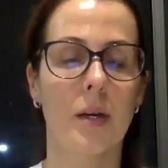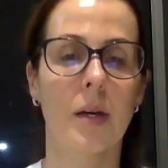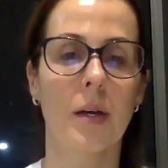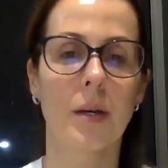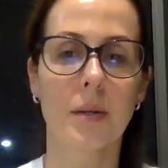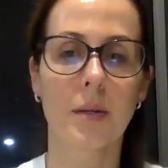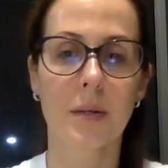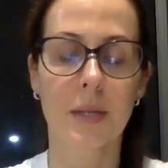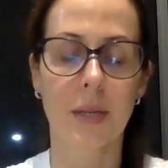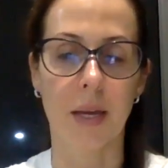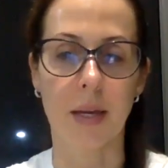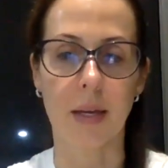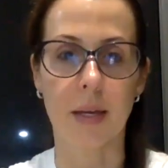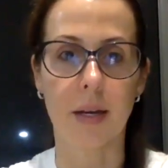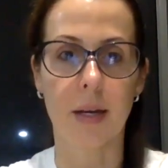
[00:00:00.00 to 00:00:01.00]

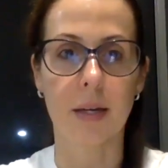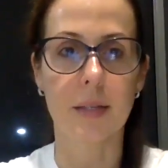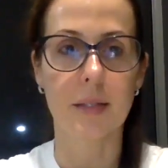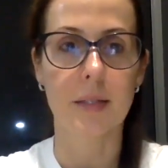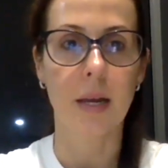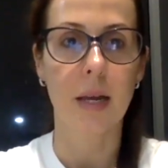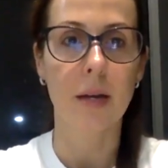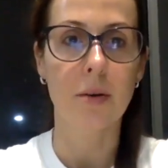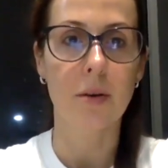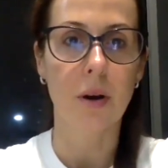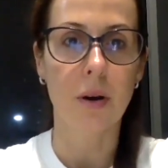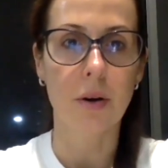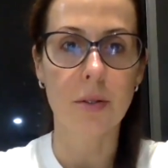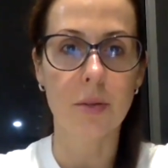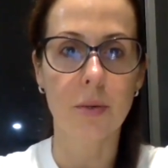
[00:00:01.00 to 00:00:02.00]
okay, guys, I
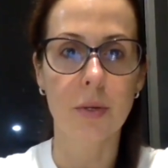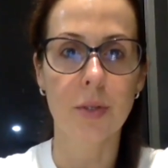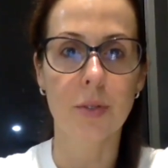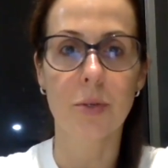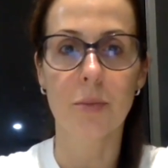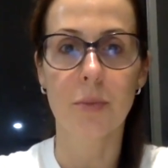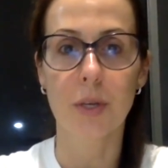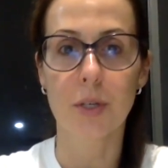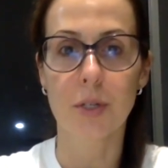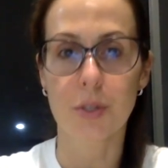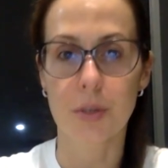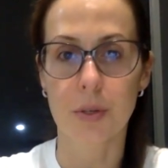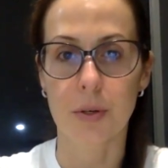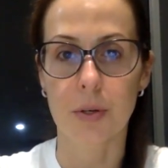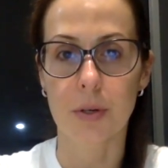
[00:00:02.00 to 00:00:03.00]
also want to make
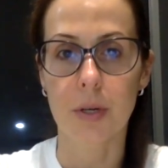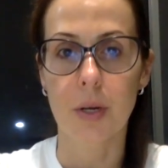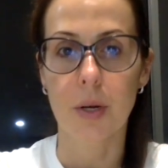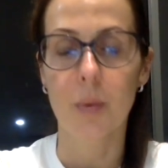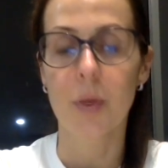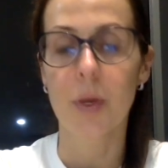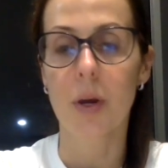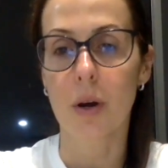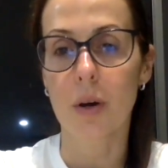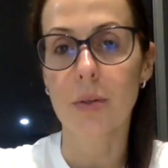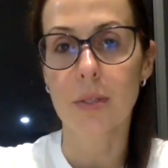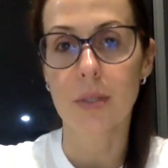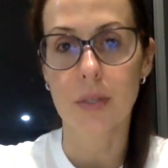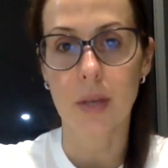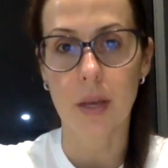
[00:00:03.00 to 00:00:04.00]
sure we are all
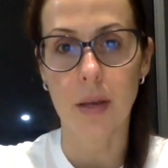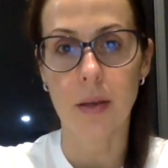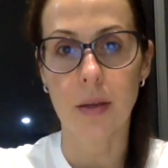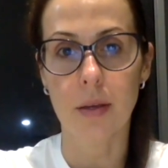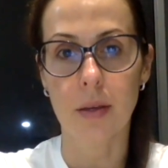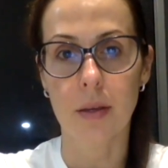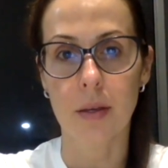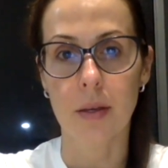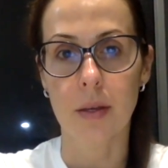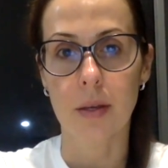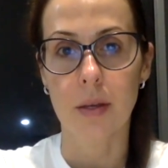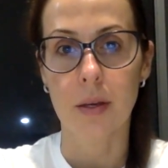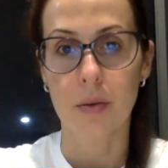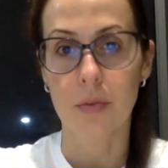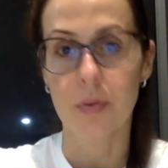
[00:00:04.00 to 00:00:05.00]
safe,
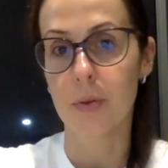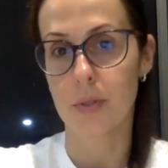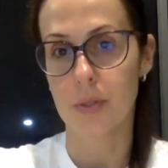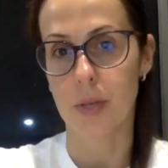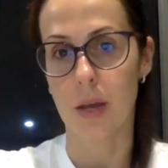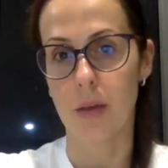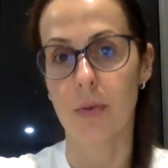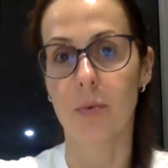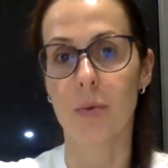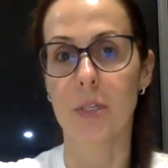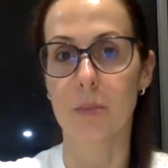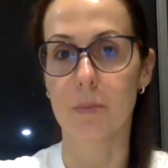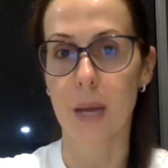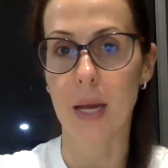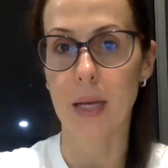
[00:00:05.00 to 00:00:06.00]
feel safe,
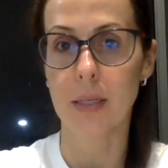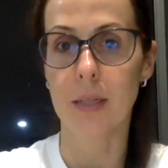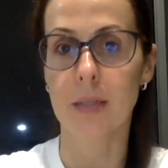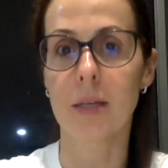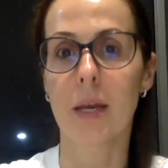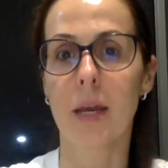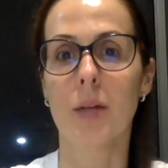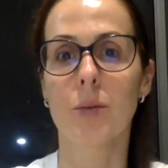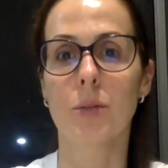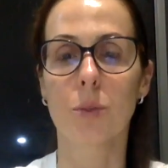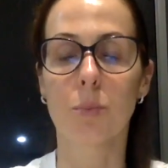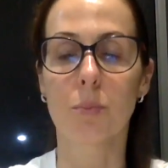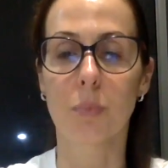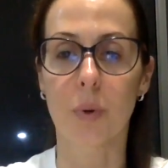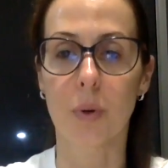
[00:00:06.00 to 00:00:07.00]
respected, and
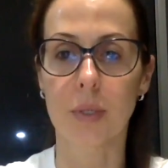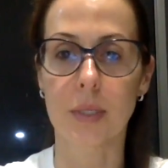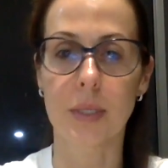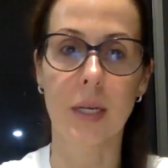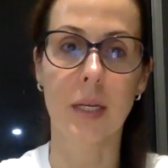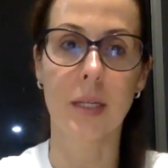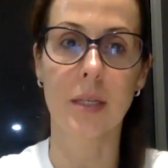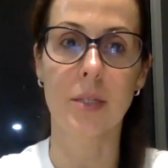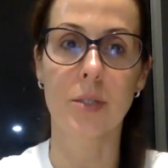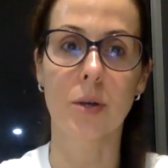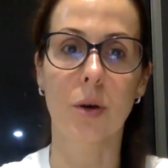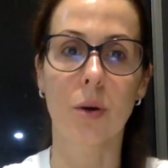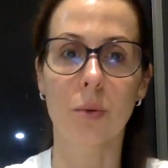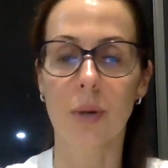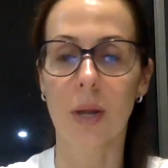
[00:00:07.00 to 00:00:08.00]
supported in this
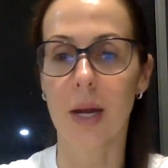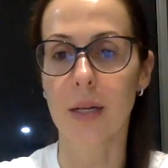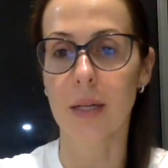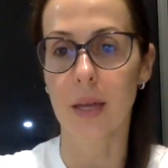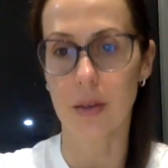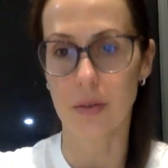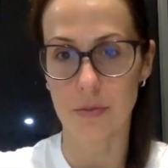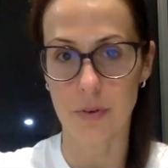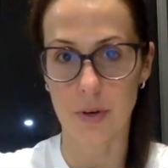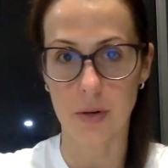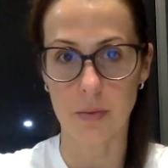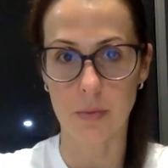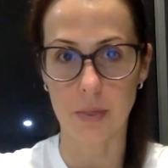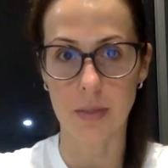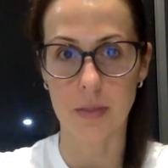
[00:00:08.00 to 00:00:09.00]
online
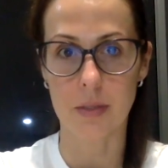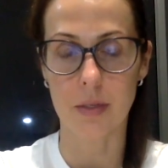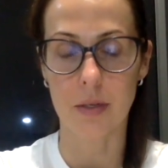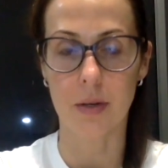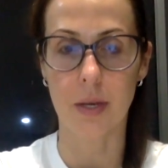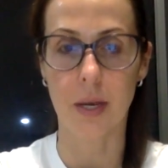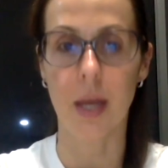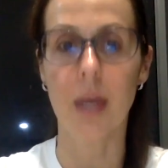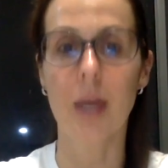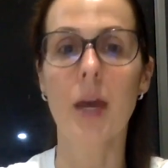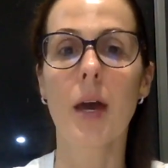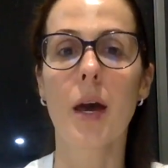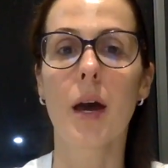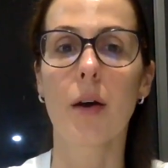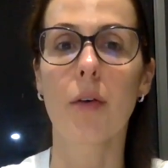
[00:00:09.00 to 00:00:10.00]
environment, okay?
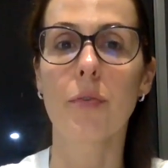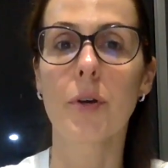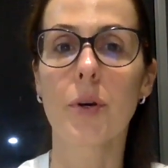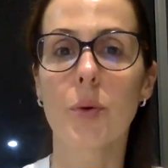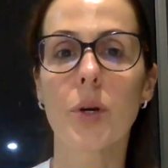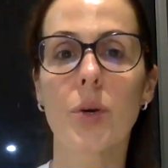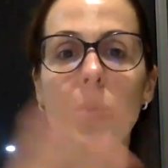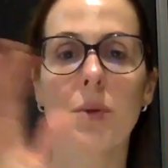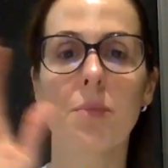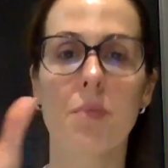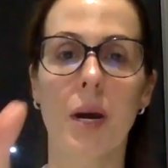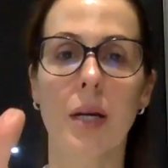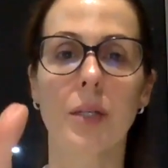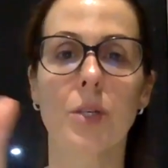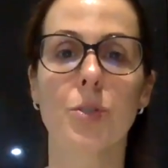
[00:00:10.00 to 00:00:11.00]
A few quick
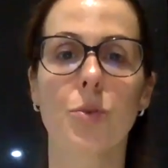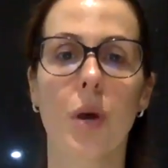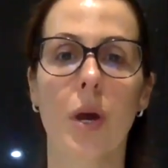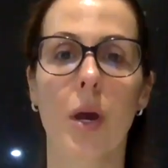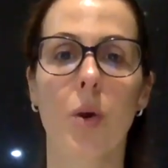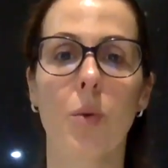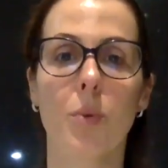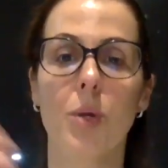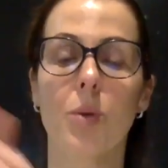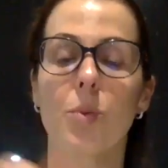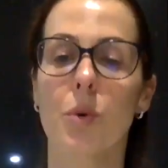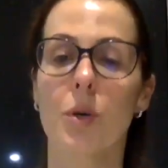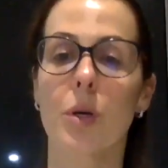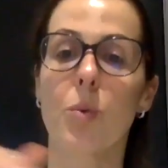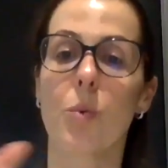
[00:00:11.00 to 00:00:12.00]
reminders to help you
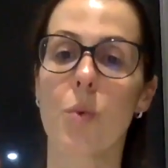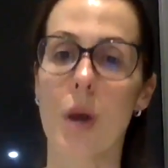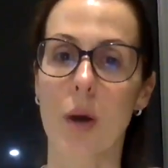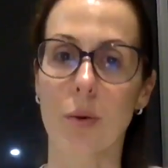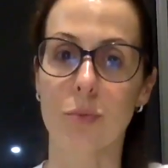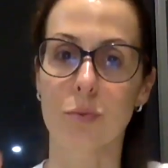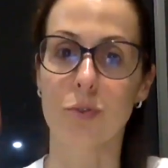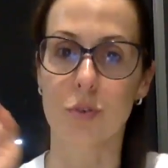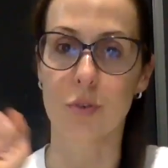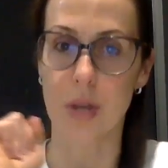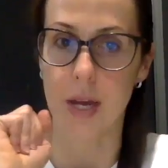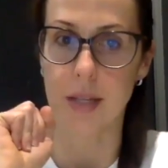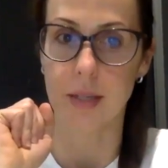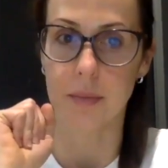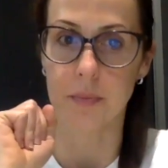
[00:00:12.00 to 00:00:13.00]
work well
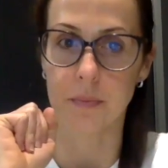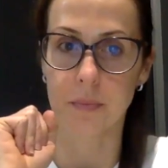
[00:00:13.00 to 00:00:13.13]
together.